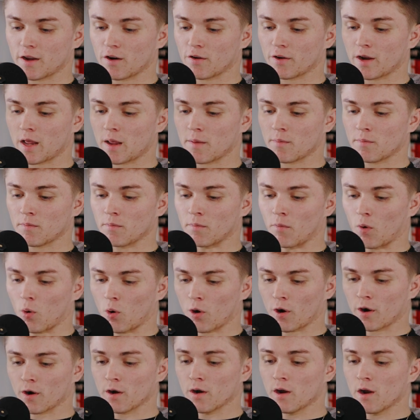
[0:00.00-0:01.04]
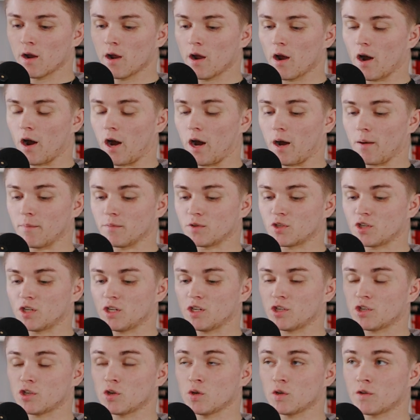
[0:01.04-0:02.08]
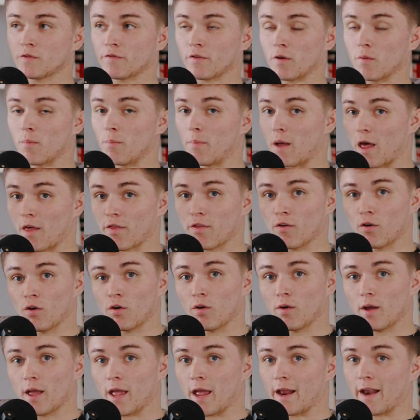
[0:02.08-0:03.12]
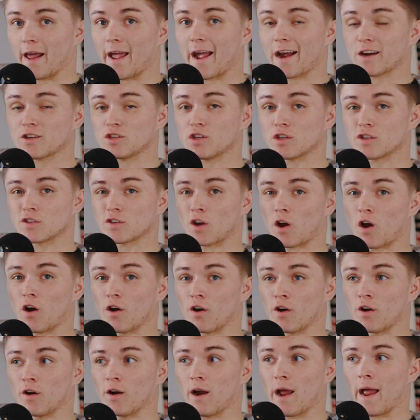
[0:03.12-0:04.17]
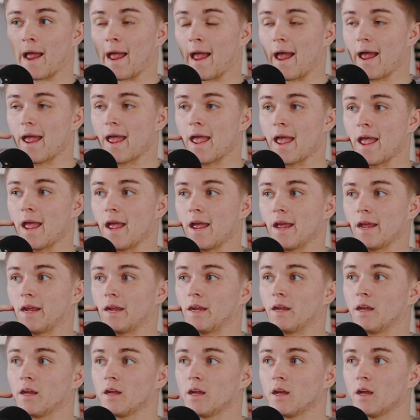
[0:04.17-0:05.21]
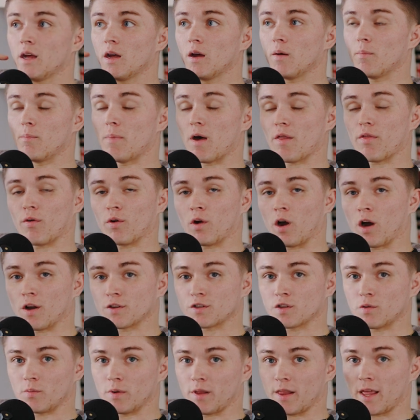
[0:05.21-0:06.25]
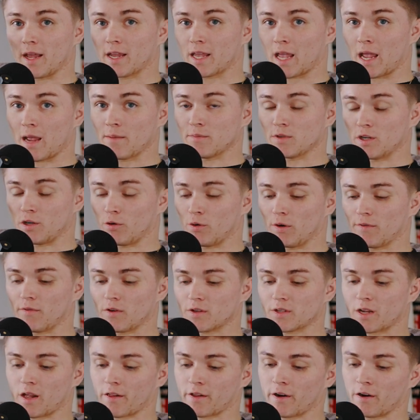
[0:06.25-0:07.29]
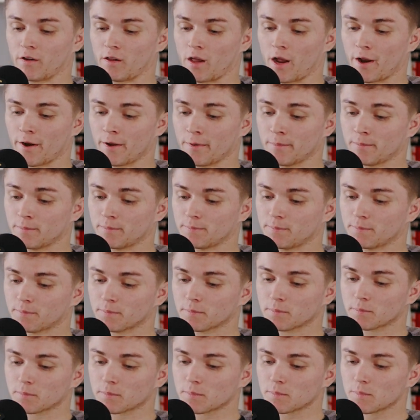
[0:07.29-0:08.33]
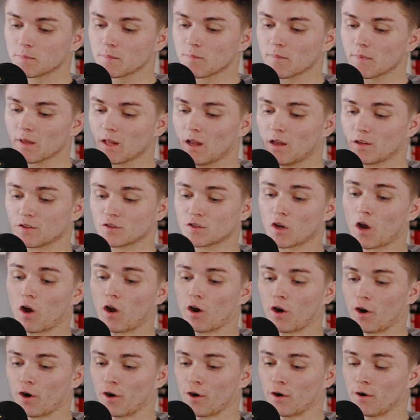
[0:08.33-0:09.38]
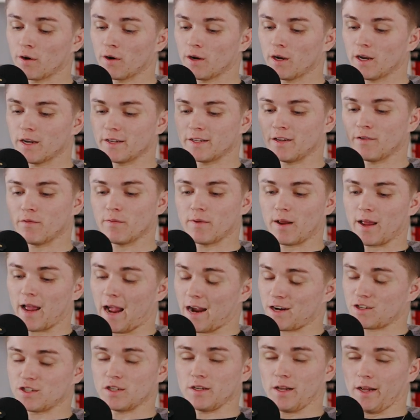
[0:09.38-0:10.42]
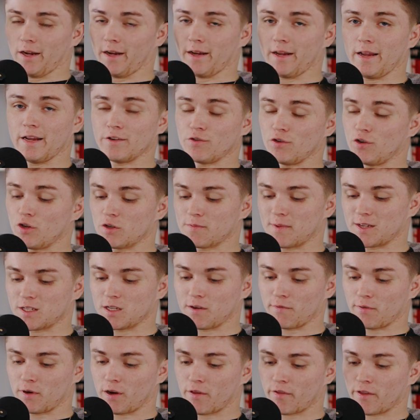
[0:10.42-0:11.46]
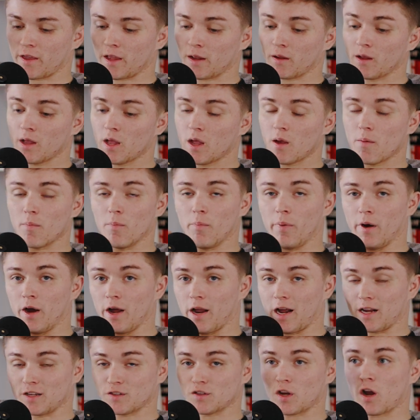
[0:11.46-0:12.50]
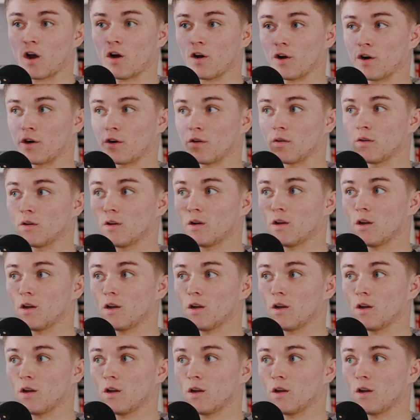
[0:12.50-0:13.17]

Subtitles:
her name, Moore. She shoots for Bethel, and I actually saw her at a Bethel concert when they came to Greenville, South Carolina. Saw her, didn't actually like introduce myself or anything, but I saw her,